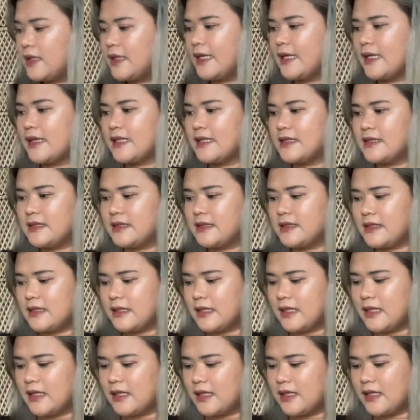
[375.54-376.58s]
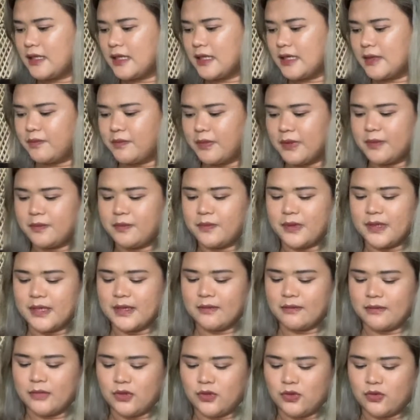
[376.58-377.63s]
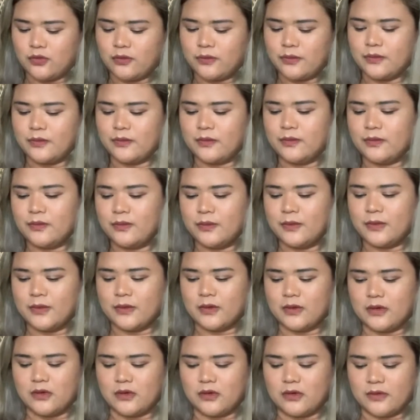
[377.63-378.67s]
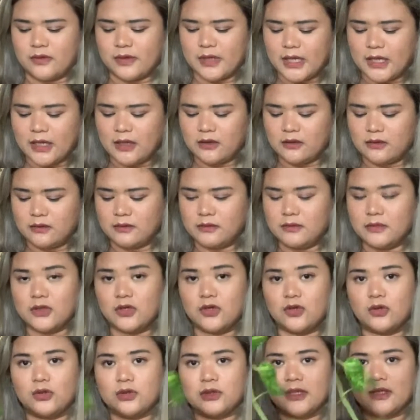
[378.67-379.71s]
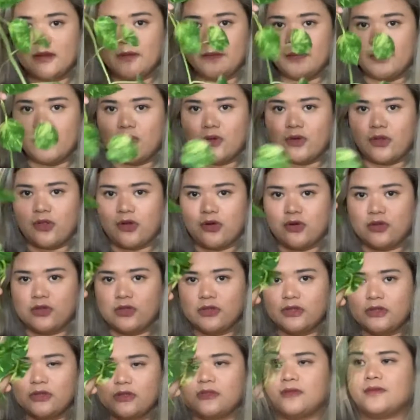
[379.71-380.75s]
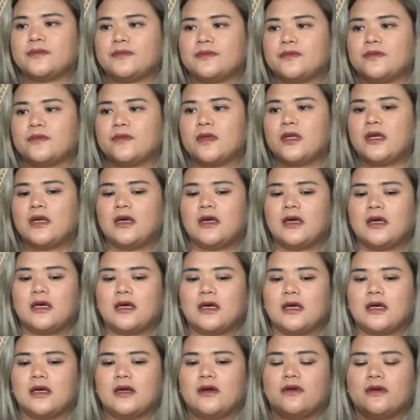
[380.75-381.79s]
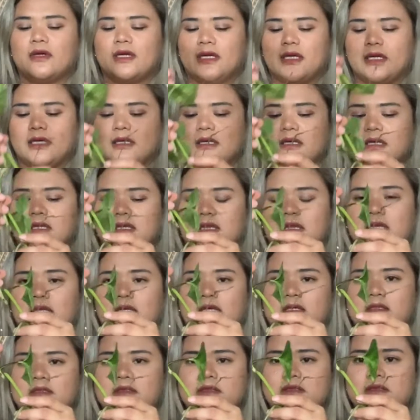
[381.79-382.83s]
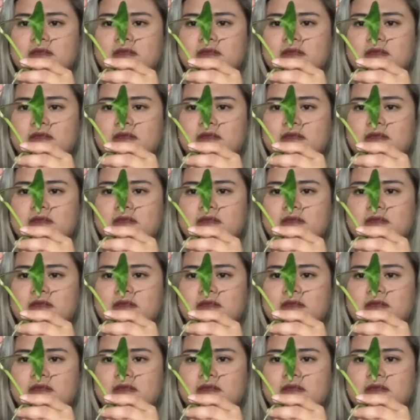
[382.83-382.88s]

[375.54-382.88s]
like this Epicremum golden pothos. I already cut this.